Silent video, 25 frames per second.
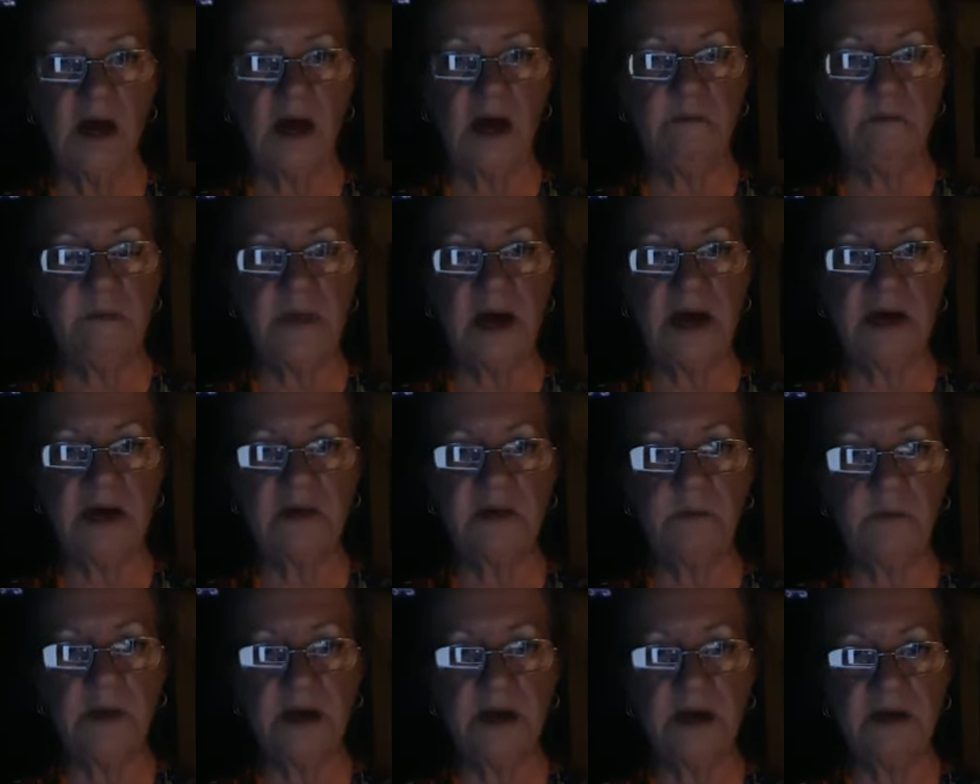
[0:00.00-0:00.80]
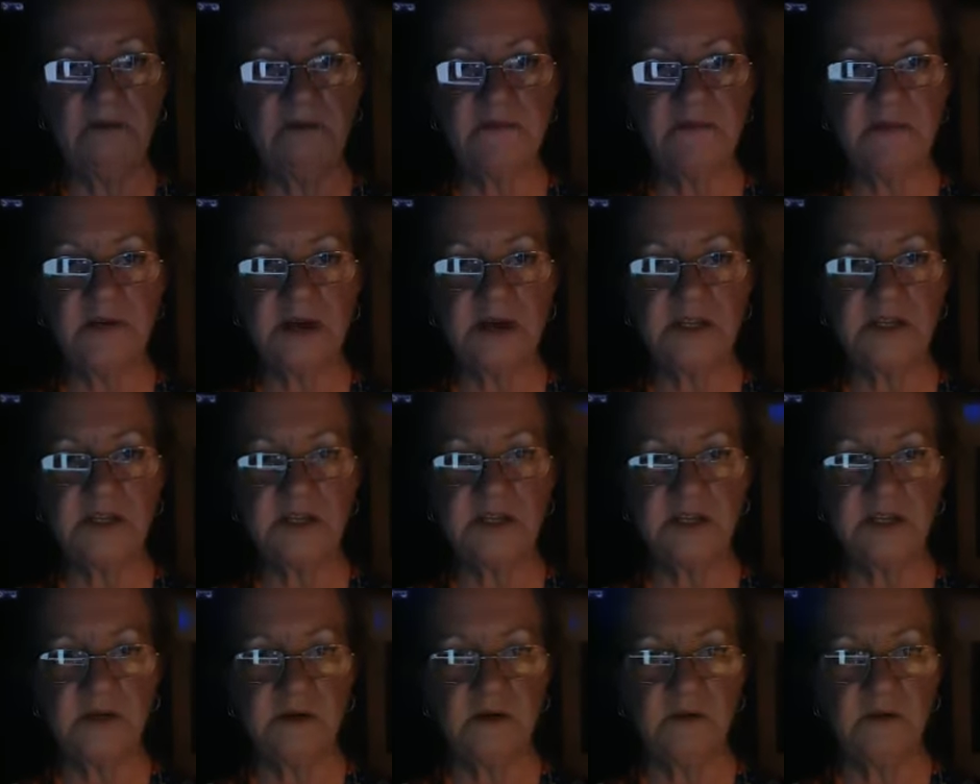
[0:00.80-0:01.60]
may the
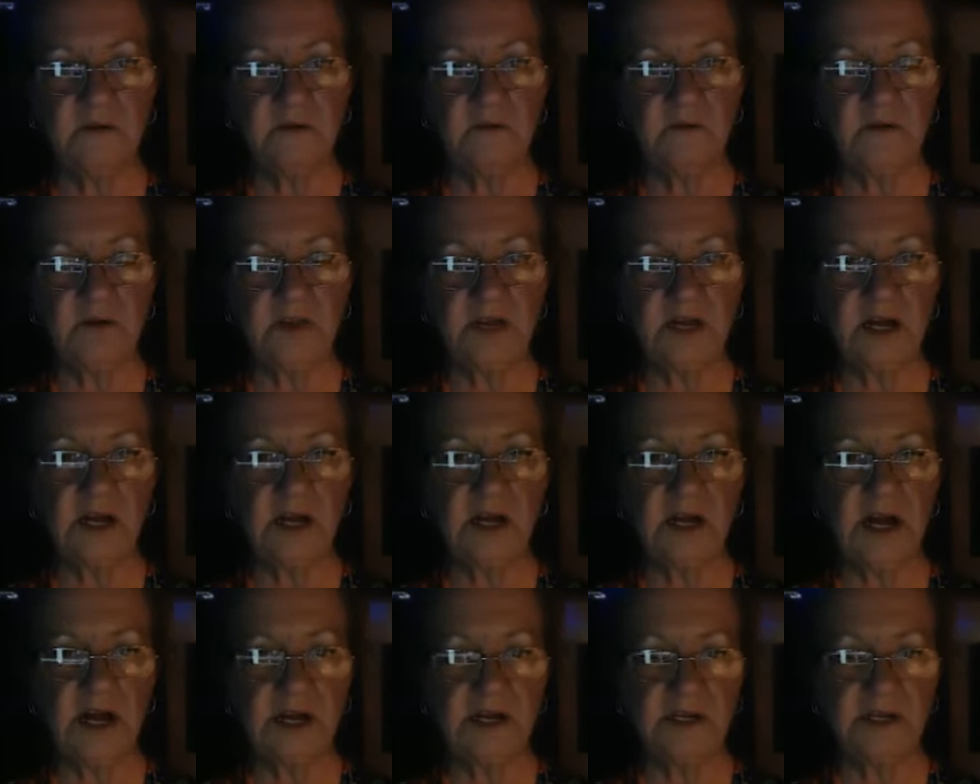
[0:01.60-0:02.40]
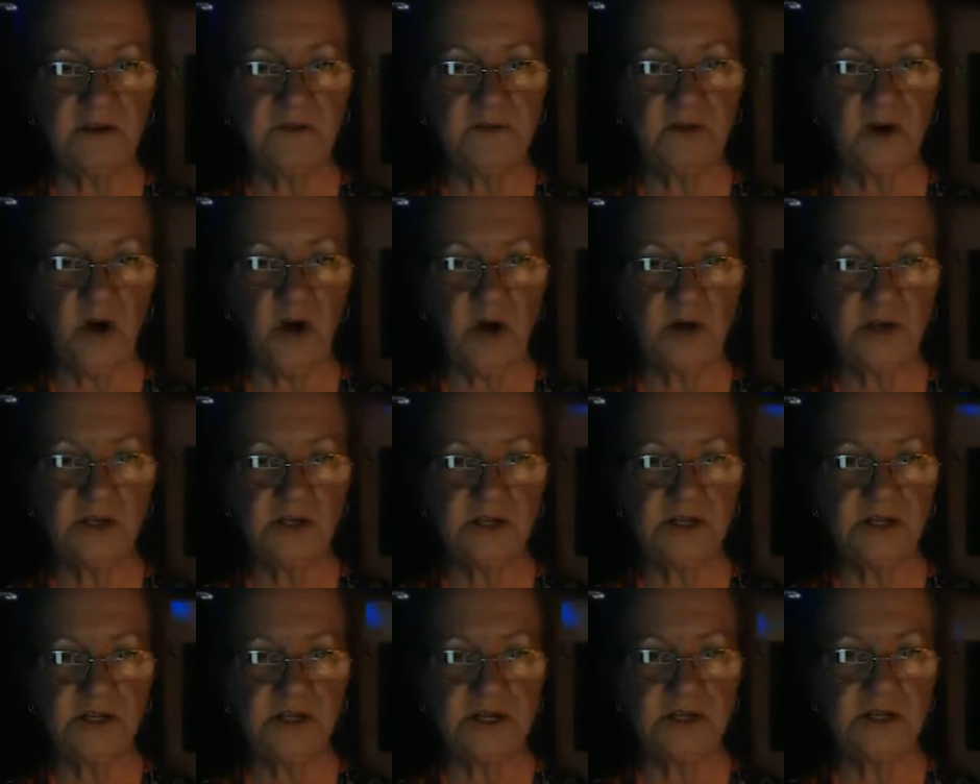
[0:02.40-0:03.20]
benefits for the collective
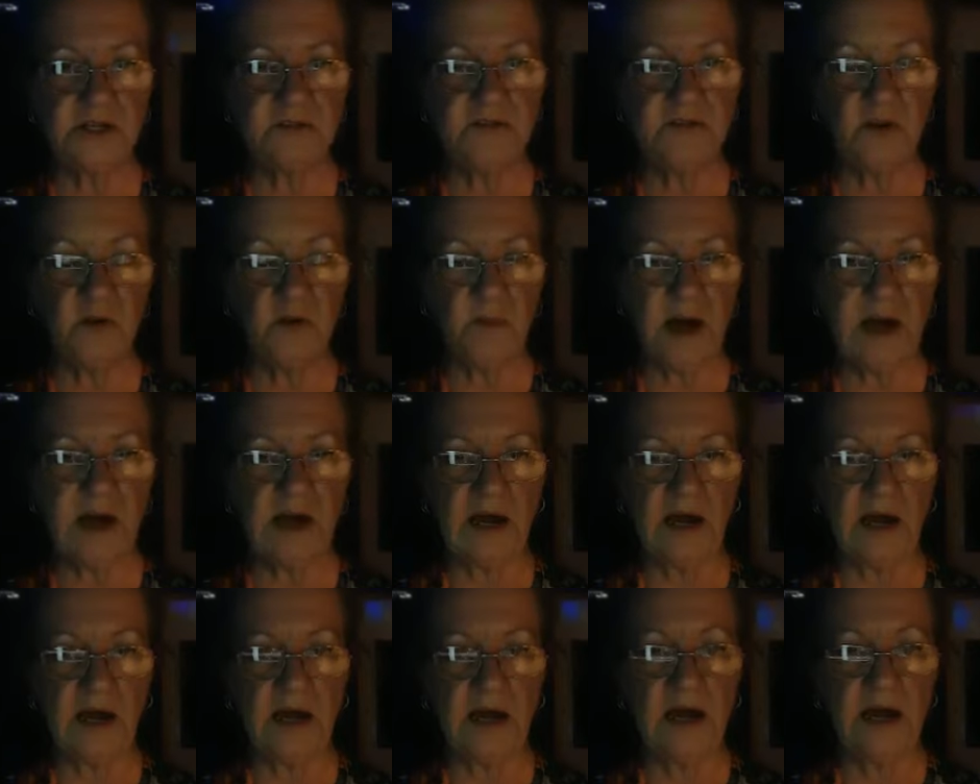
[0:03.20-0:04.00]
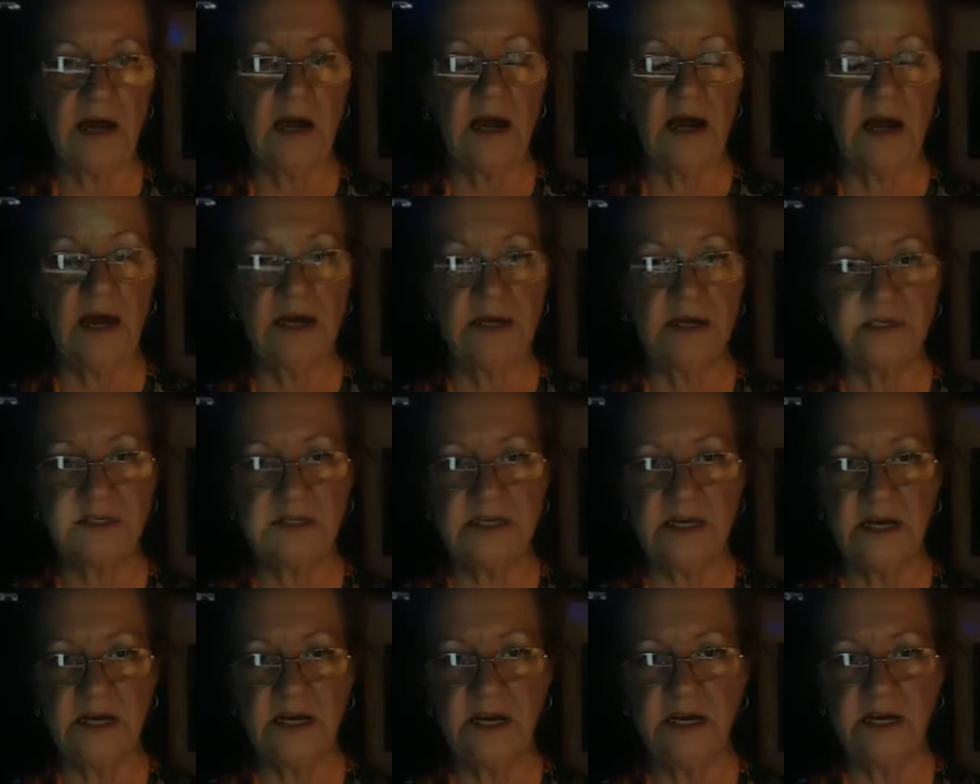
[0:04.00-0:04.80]
consciousness of humanity,
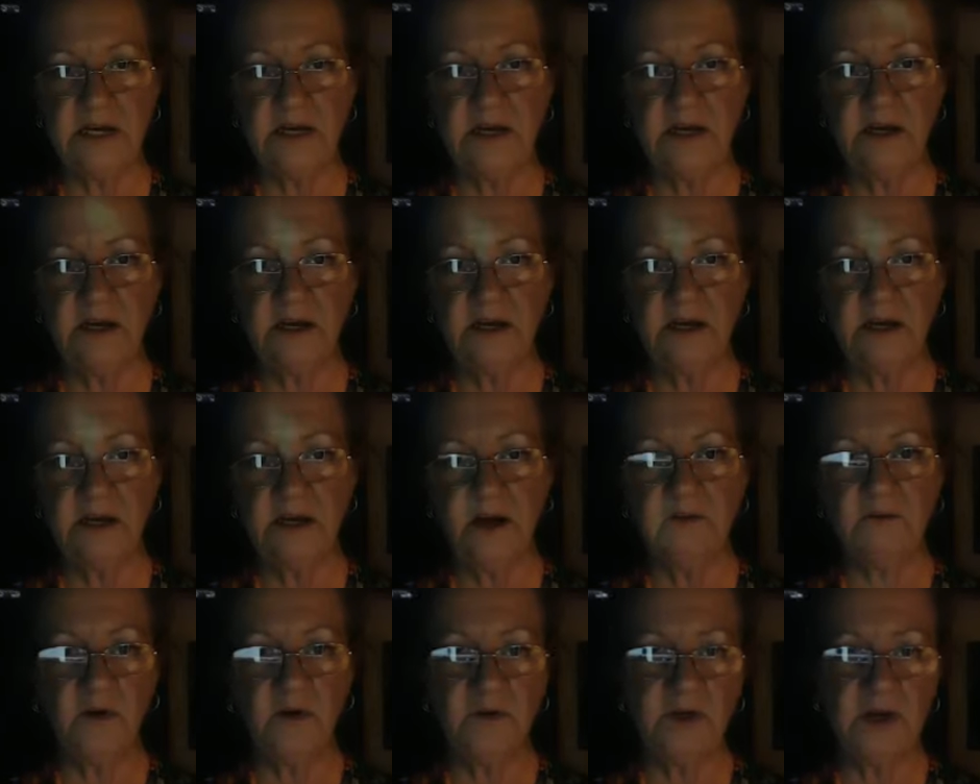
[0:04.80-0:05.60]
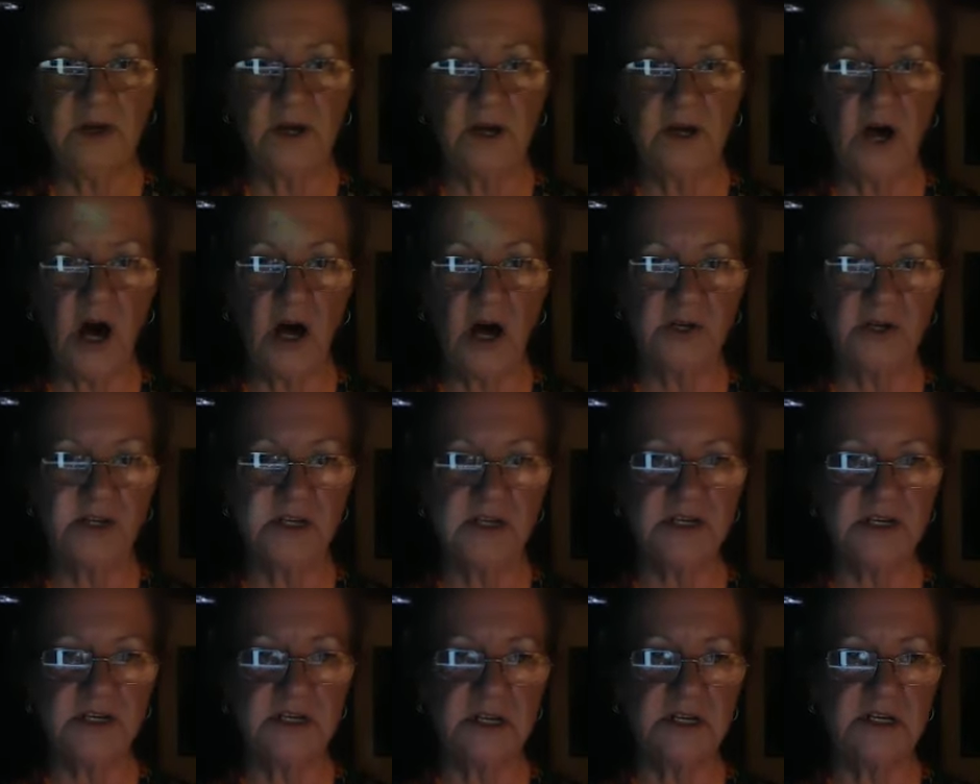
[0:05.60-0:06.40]
indeed for the
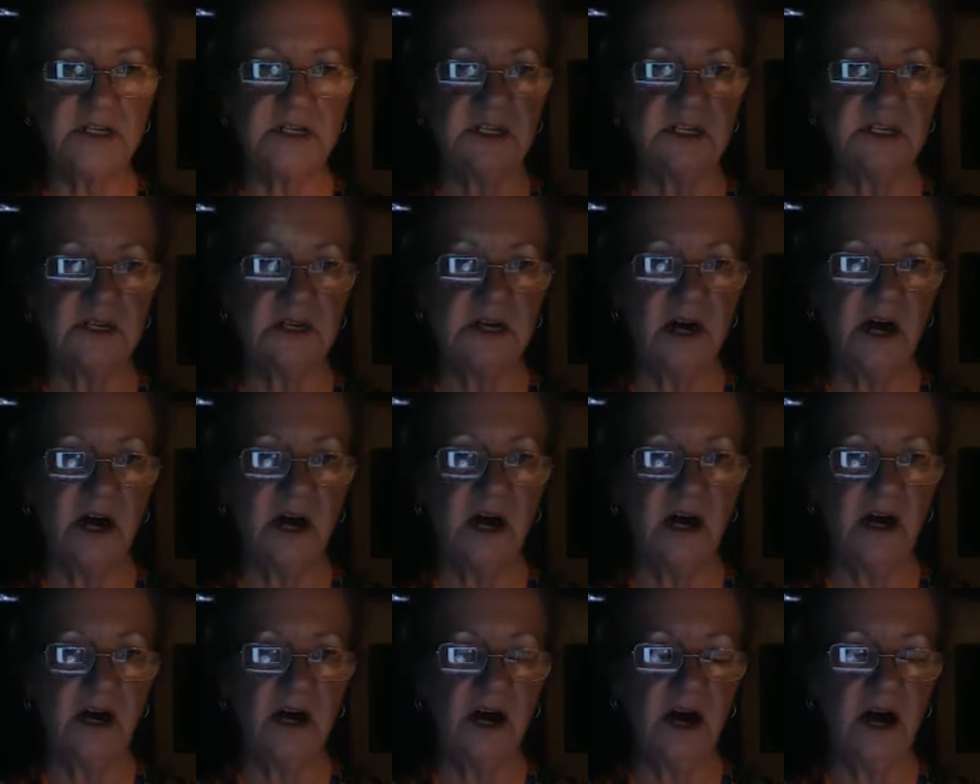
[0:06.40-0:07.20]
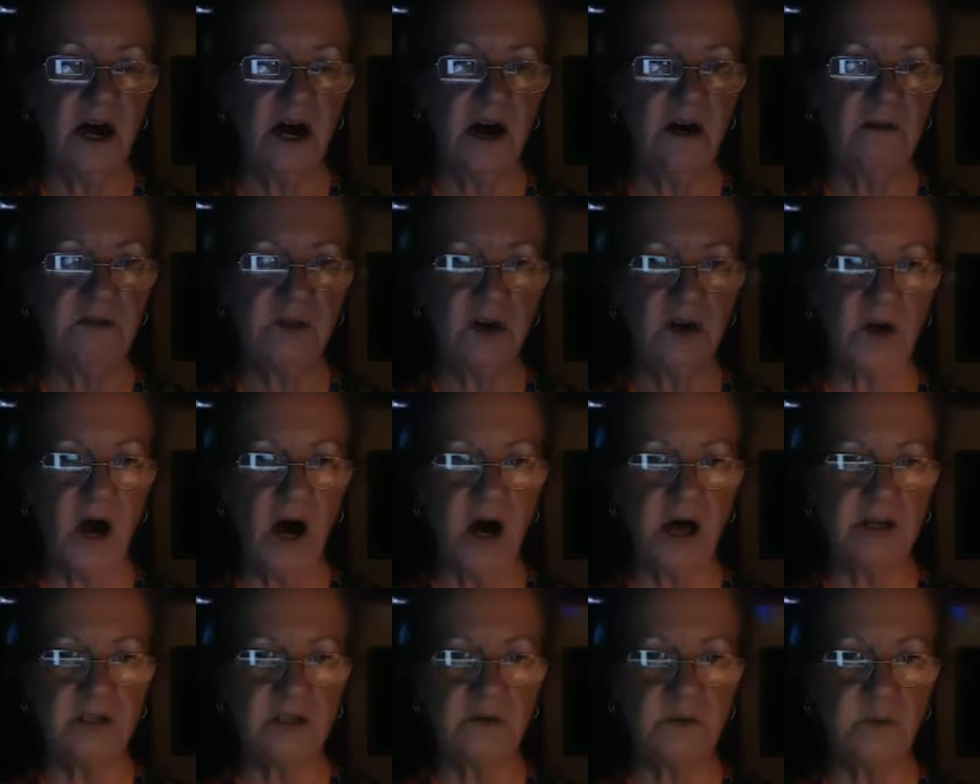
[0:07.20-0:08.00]
consciousness of the
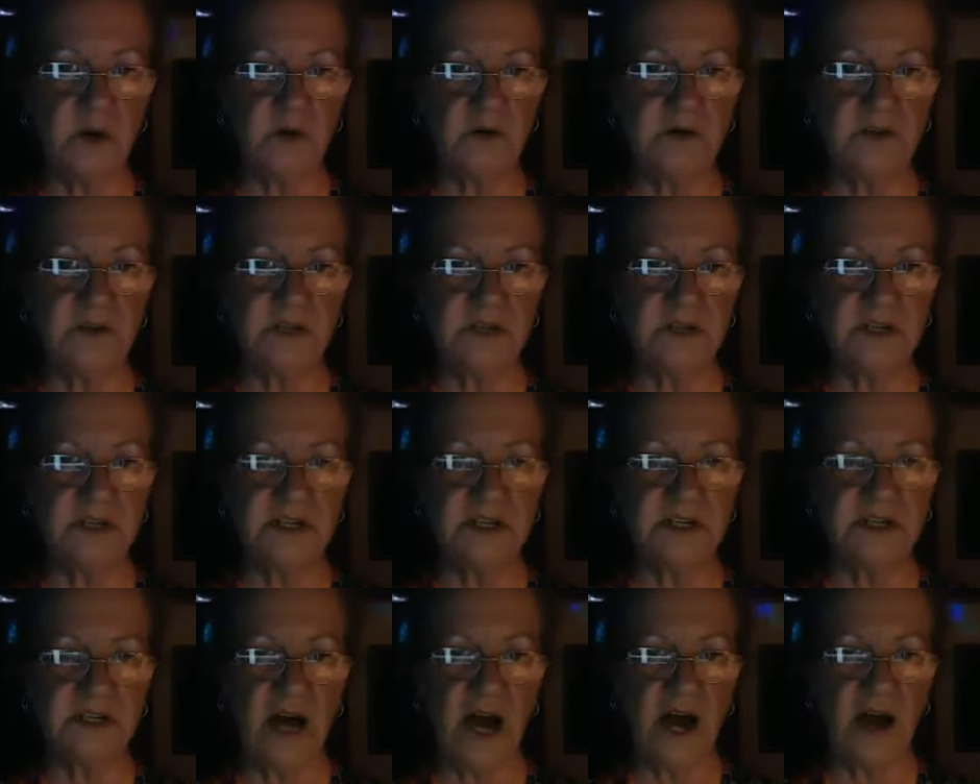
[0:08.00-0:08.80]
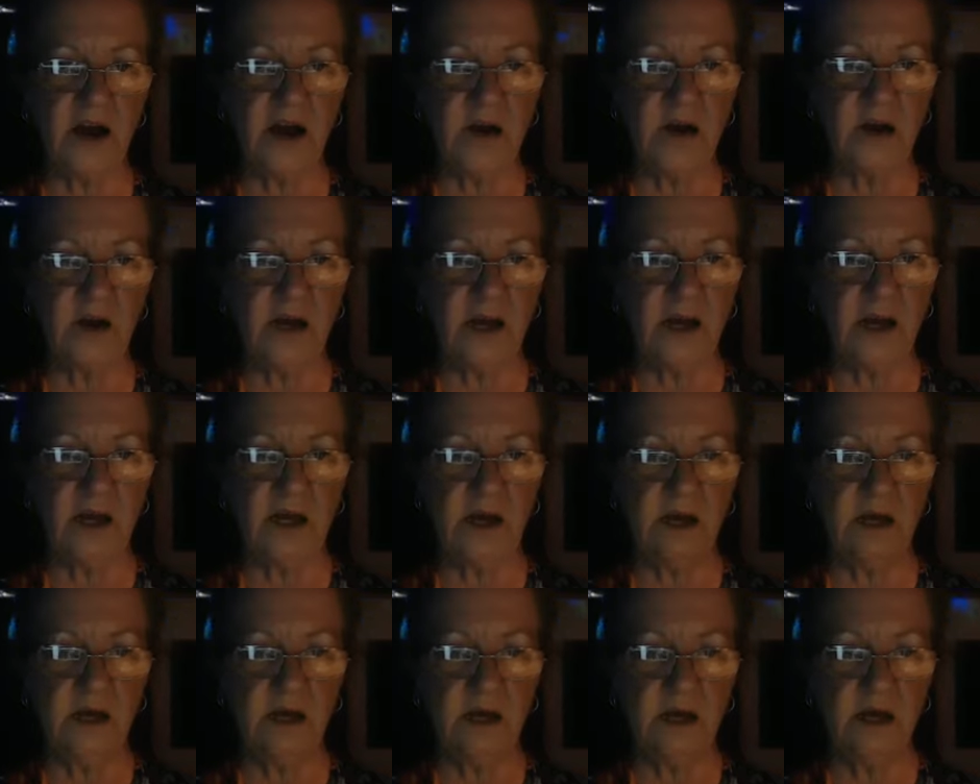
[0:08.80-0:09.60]
cosmos' entirety,
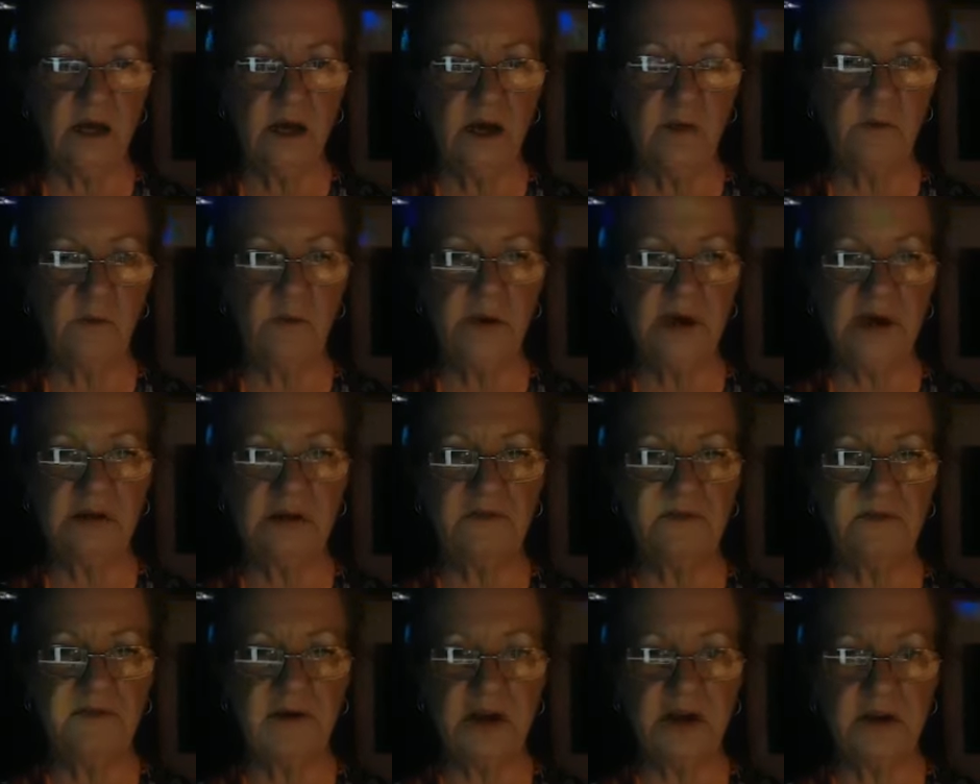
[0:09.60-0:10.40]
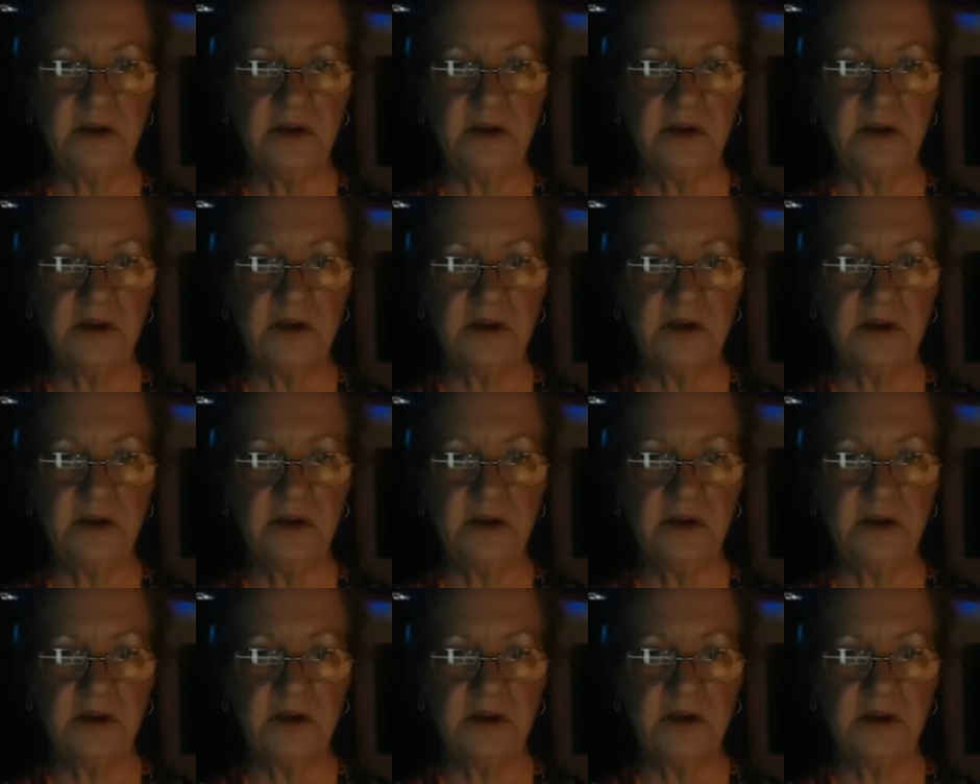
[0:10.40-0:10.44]
benefit